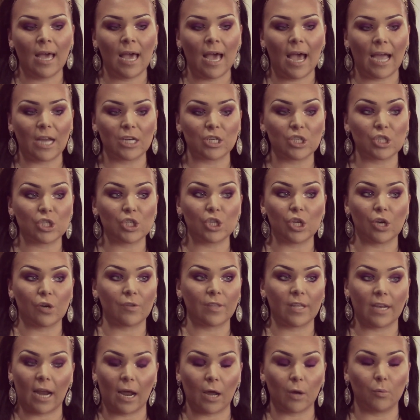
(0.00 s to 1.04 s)
I just know
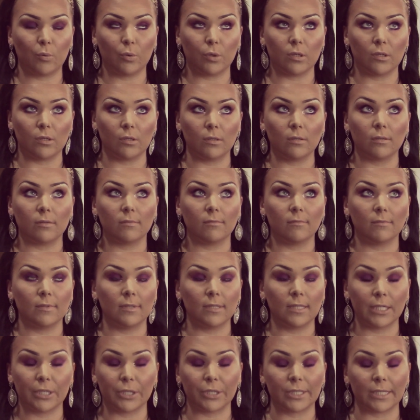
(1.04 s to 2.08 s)
that I will
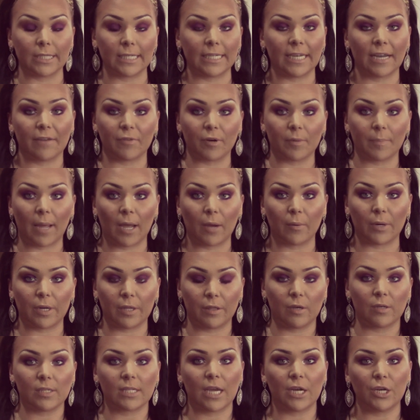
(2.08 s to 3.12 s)
literally never buy one
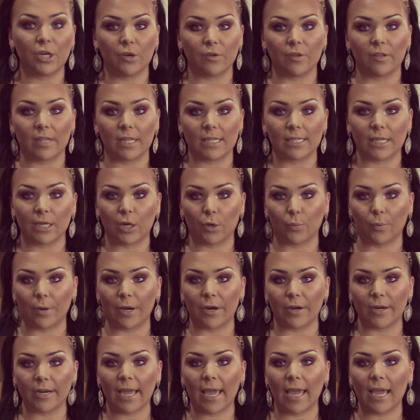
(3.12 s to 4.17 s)
of those. I know that that's like a
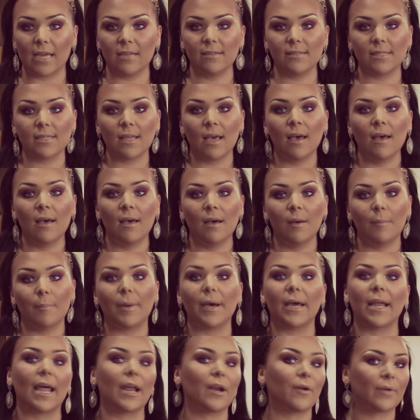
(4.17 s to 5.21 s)
rare case,
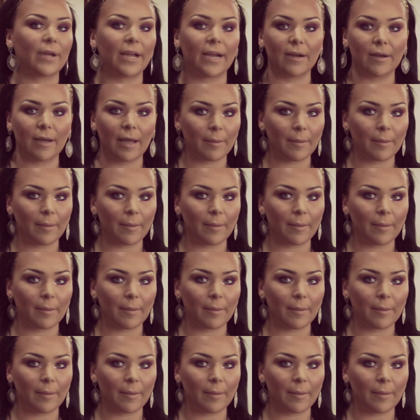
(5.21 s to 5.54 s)
but I don't care.